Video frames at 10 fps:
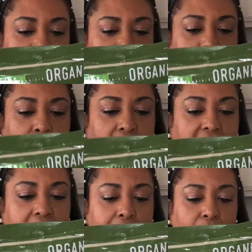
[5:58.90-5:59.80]

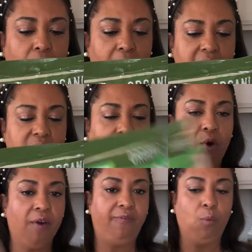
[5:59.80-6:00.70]
3 points
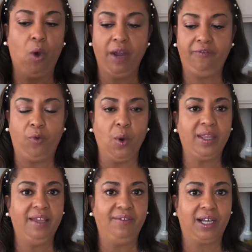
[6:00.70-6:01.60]
for
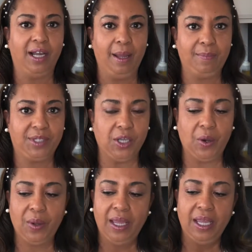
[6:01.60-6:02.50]
1/4 of a cup.
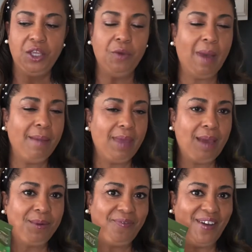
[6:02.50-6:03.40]
So you might be
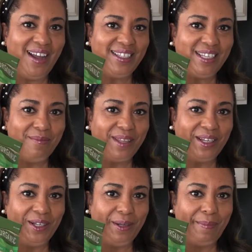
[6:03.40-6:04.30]
able to find something a
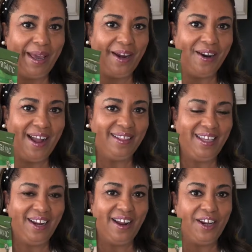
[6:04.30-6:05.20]
little better out
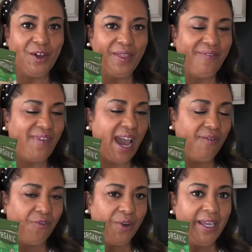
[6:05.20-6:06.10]
I know the
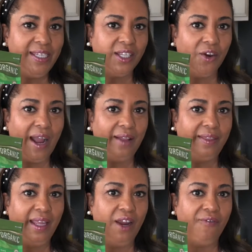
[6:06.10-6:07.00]
fat-frees are out
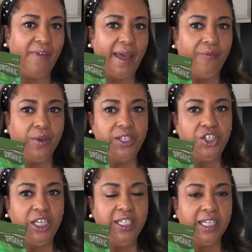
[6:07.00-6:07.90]
there, fat-free
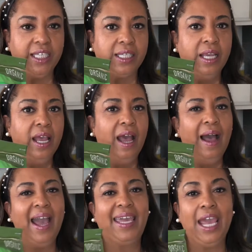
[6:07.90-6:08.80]
cheeses.
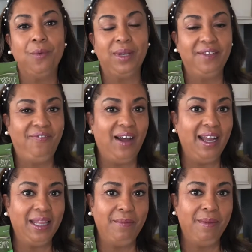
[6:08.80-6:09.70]
I can't really
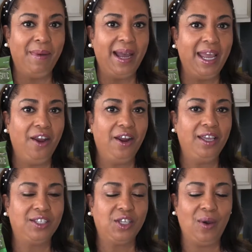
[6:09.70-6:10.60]
find them in my
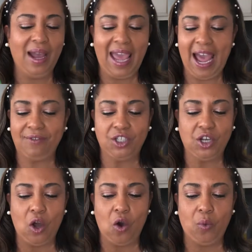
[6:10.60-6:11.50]
area, so I have to
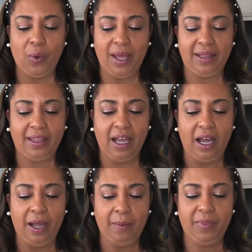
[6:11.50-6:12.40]
go with
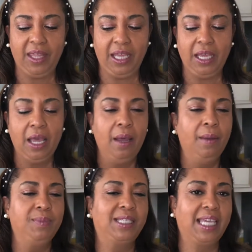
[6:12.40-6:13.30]
the
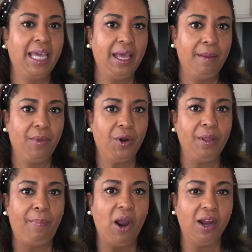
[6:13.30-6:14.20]
skim or
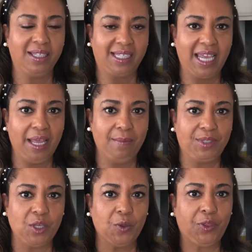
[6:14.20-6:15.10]
the part skim.
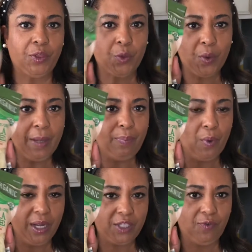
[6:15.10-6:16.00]
So 3
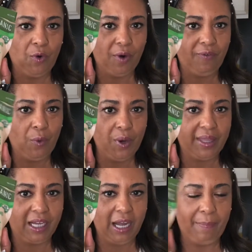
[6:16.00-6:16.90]
points for 1/4
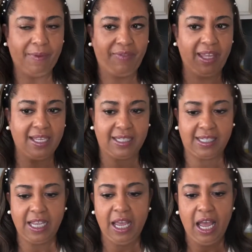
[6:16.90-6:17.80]
a cup of
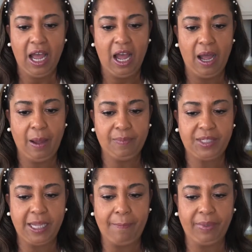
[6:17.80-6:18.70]
this.
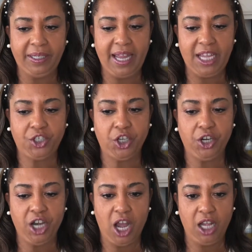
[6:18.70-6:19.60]
Simply Nature,
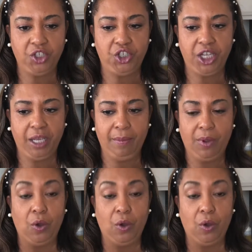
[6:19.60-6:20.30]
non-GMO,